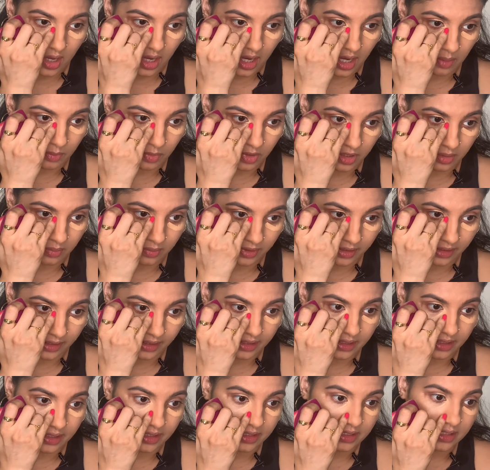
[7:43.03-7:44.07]
I'm gonna
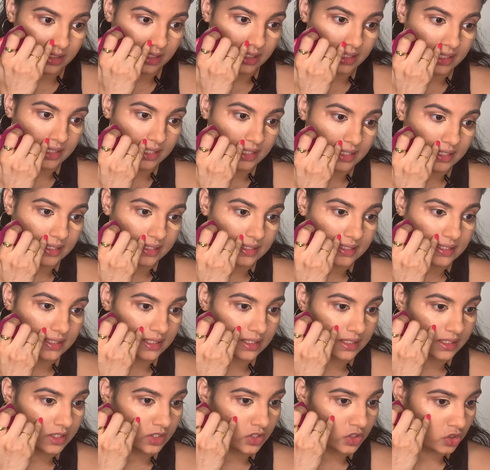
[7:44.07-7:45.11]
blend it in this
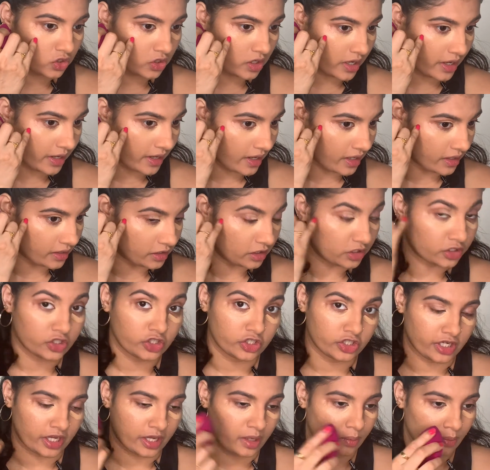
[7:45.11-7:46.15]
triangle
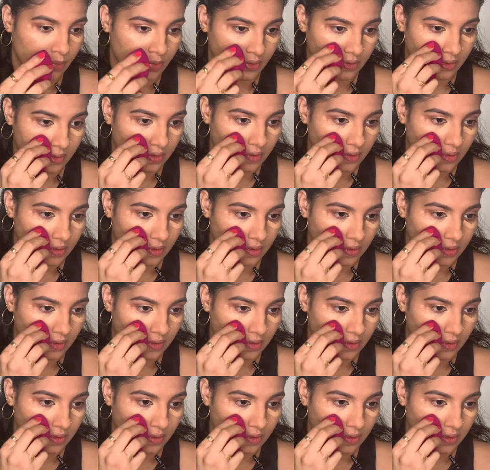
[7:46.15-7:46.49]
shape,